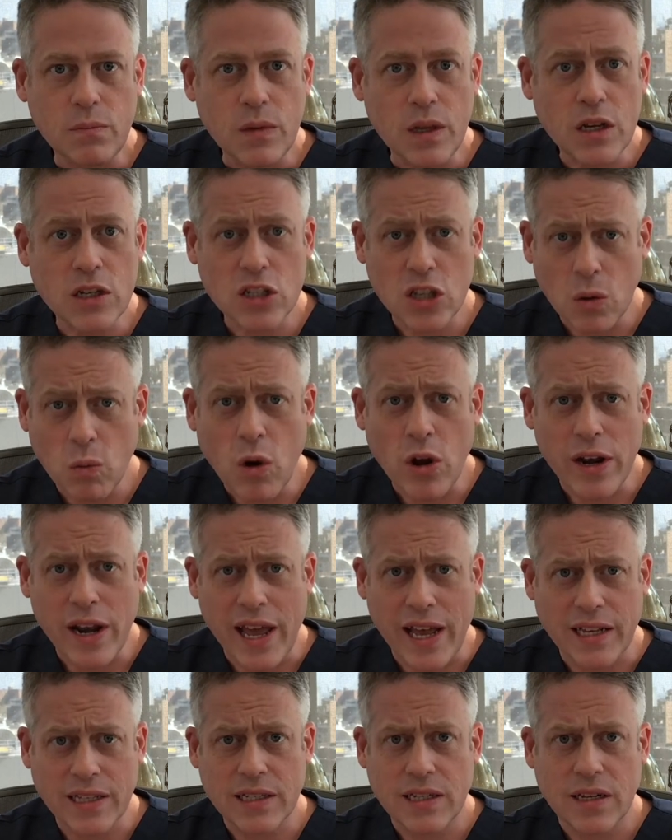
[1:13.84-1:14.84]
So what
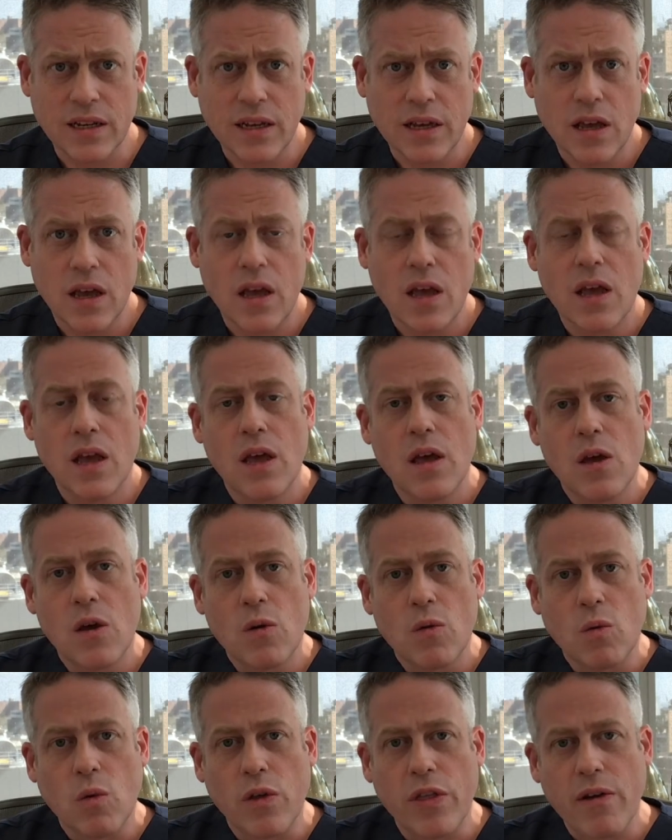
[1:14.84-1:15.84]
next? Well,